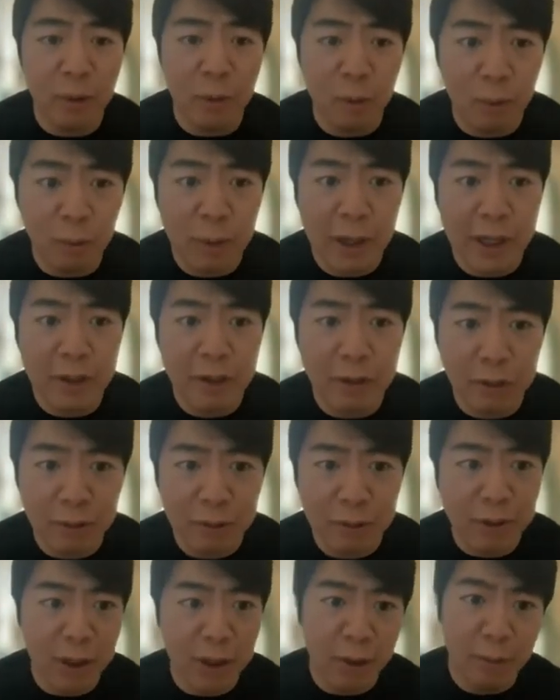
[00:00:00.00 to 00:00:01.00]
When
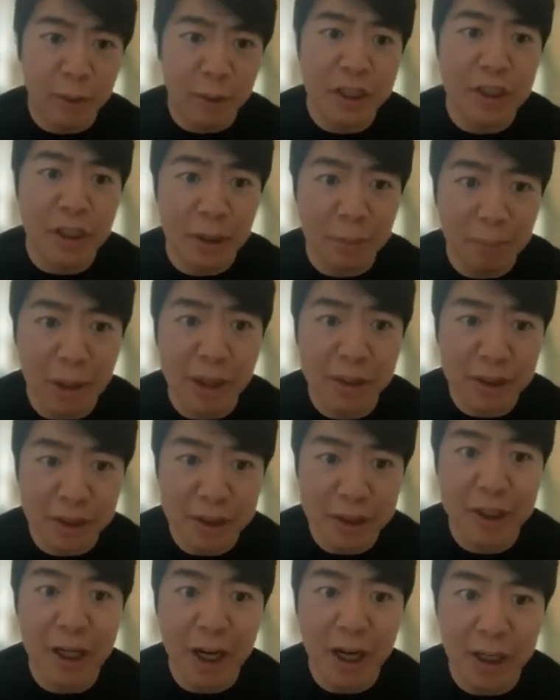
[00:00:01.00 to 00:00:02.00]
You Wish Upon the
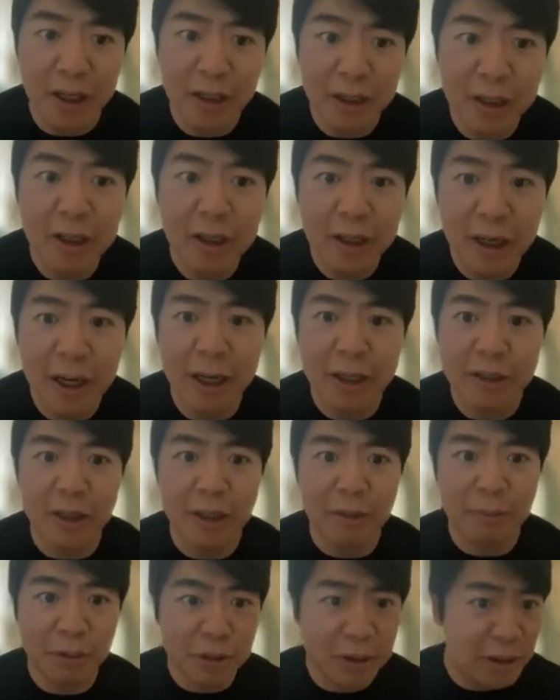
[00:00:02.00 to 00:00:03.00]
Star. I
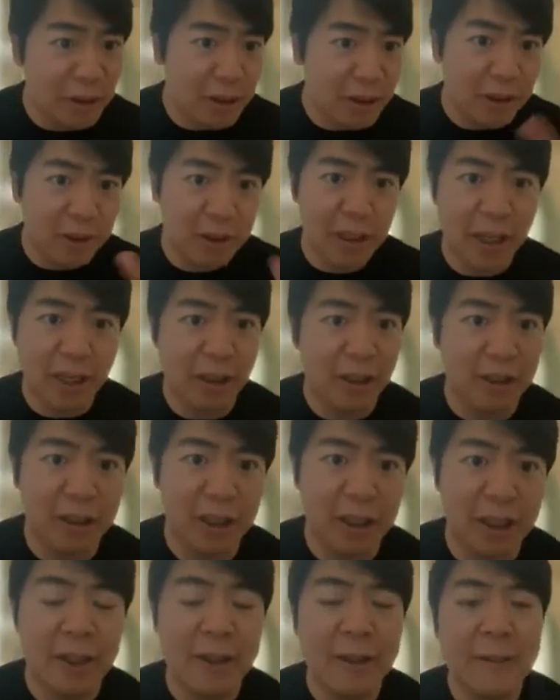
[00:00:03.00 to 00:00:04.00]
think this is like
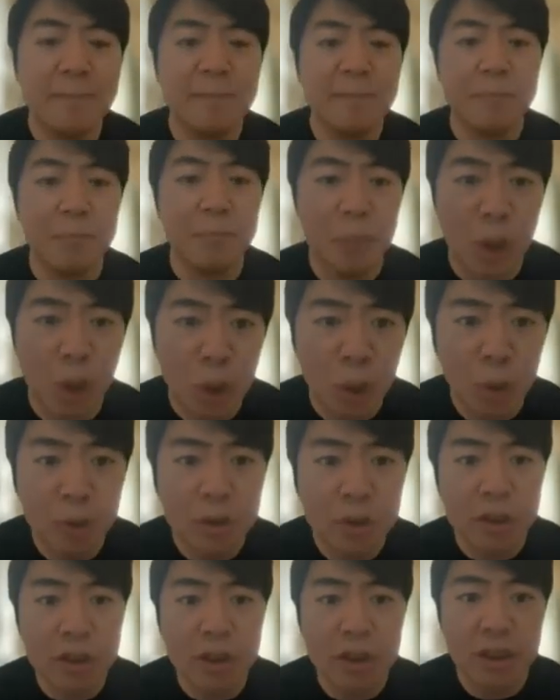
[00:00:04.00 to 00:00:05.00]
the
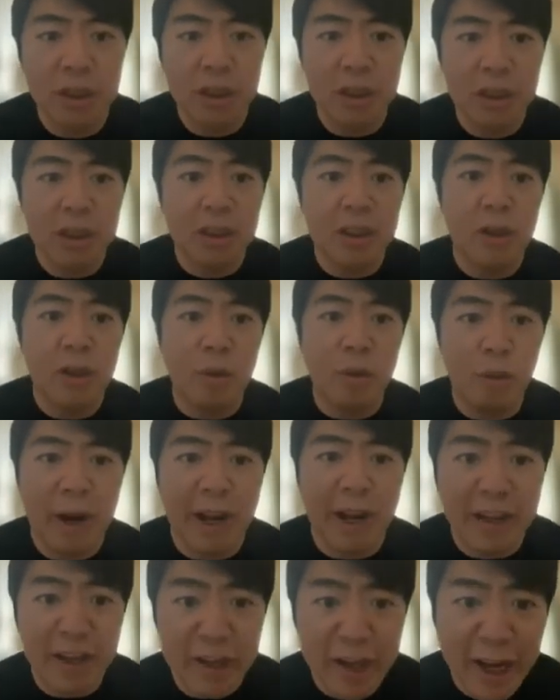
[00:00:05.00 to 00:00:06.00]
most
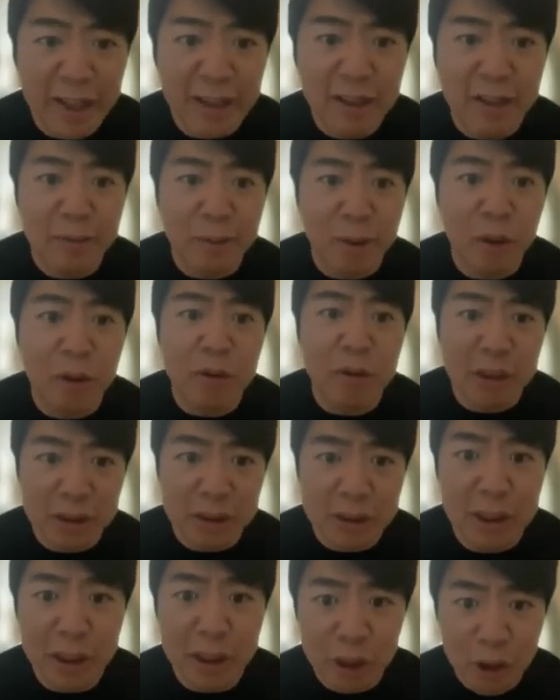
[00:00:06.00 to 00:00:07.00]
recognizable
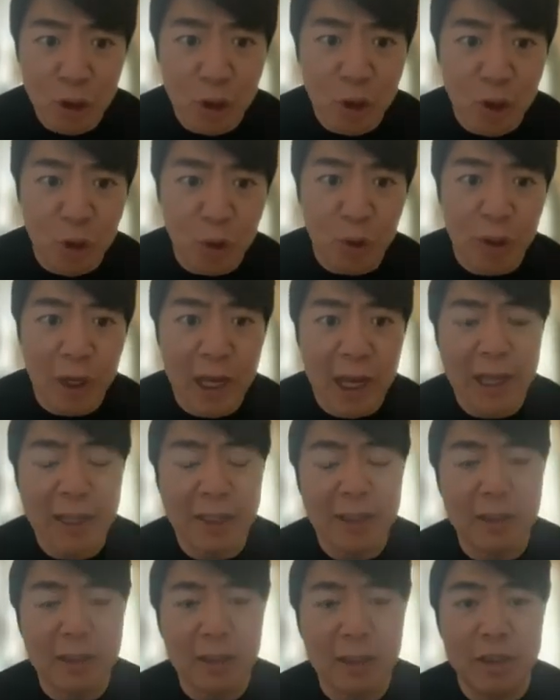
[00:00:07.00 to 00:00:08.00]
Disney tune,
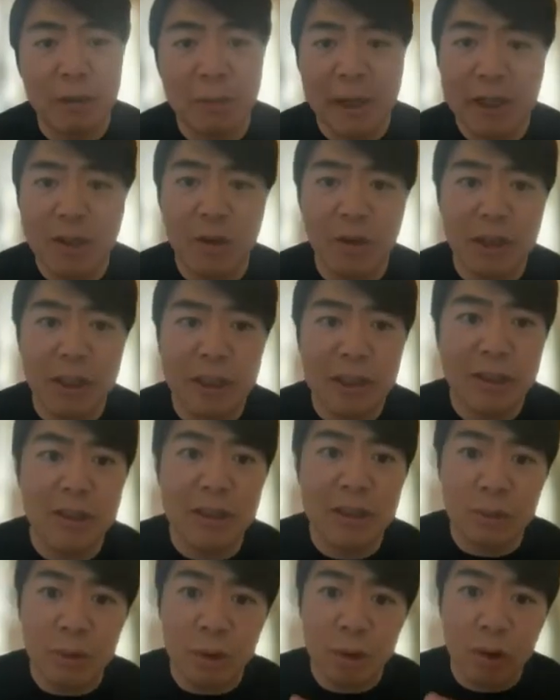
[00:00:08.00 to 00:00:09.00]
and especially
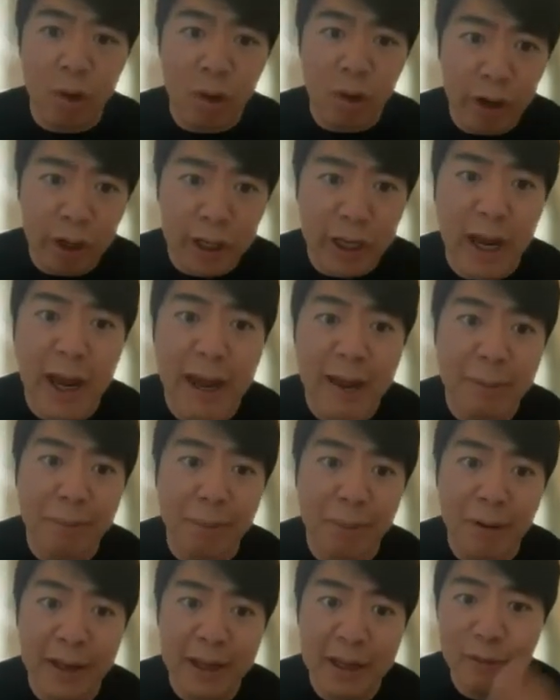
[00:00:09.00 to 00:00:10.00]
this recording I
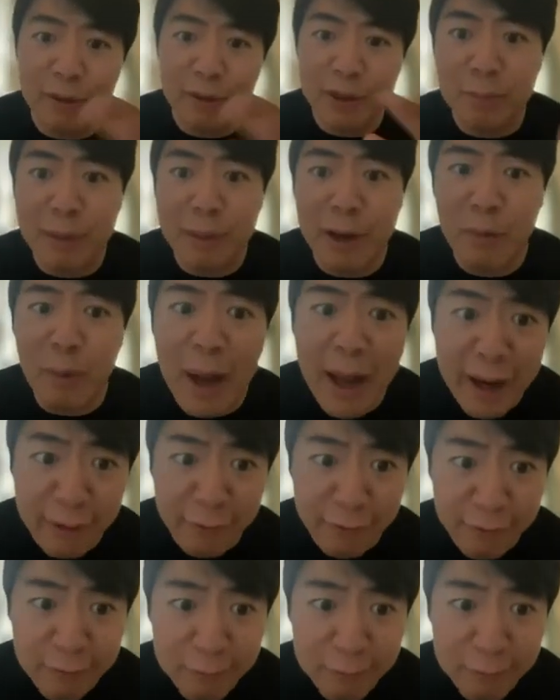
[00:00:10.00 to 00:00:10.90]
played with my wife,